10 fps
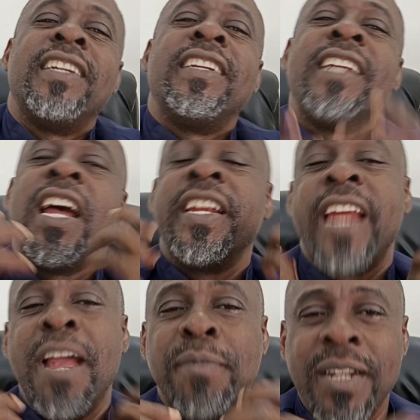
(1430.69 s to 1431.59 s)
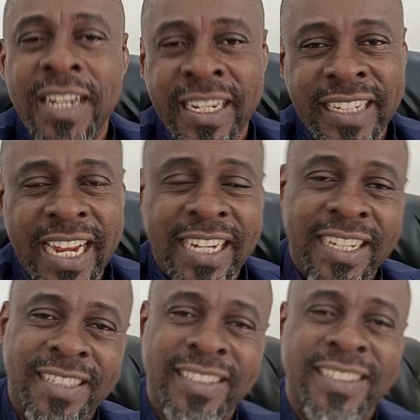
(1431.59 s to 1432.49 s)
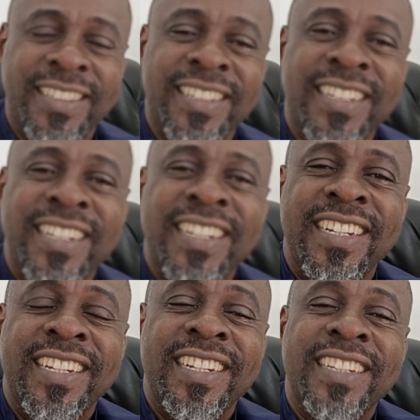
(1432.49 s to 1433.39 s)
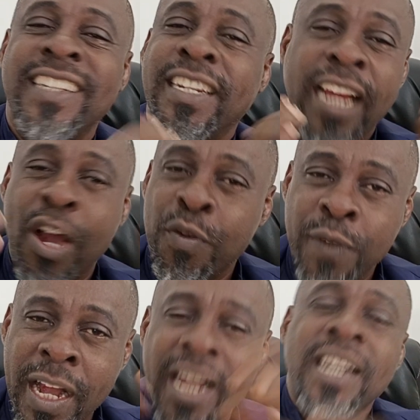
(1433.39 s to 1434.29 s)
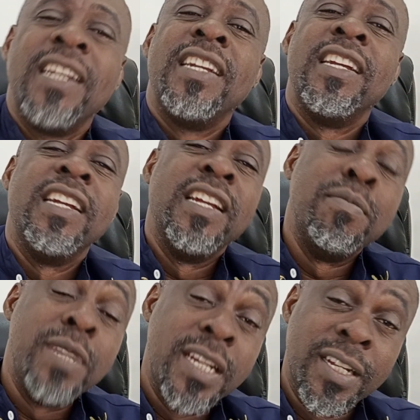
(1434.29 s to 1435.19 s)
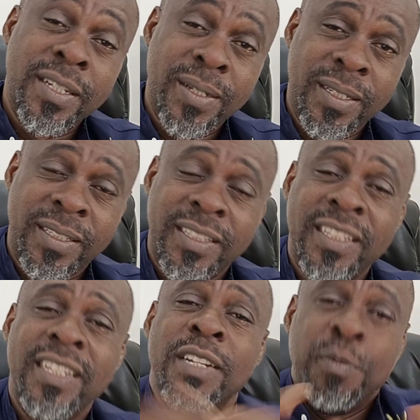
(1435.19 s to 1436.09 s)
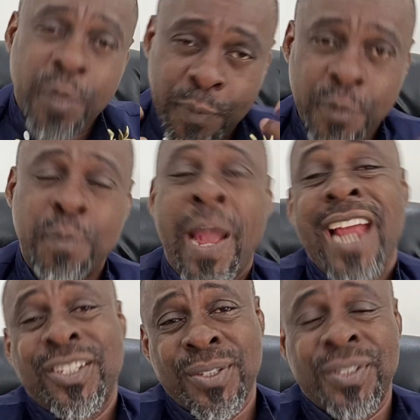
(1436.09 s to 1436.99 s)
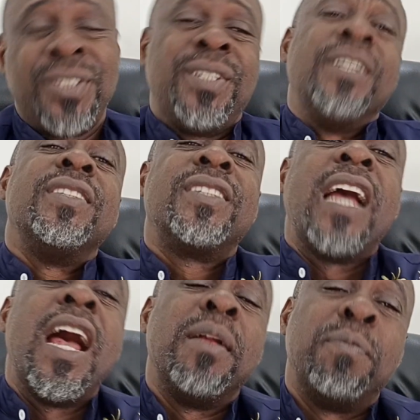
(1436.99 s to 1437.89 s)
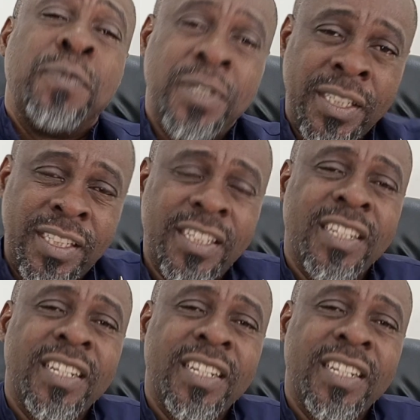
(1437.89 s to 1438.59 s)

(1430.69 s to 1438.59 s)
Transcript: There are diamond necklaces that are over $1 million. People buy such things and put it